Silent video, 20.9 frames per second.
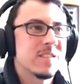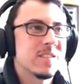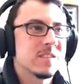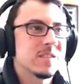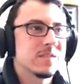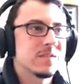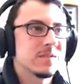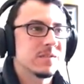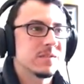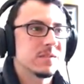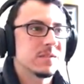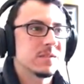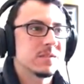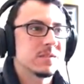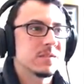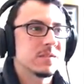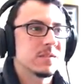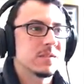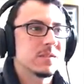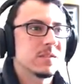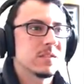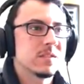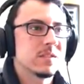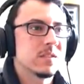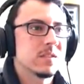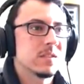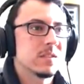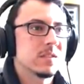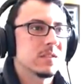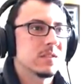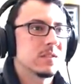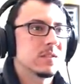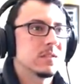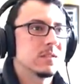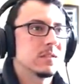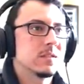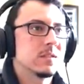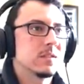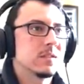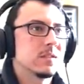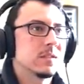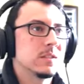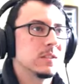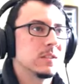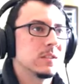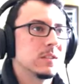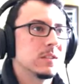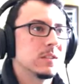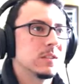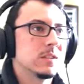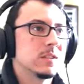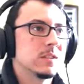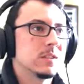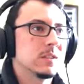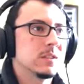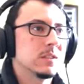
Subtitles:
Nobody speaks.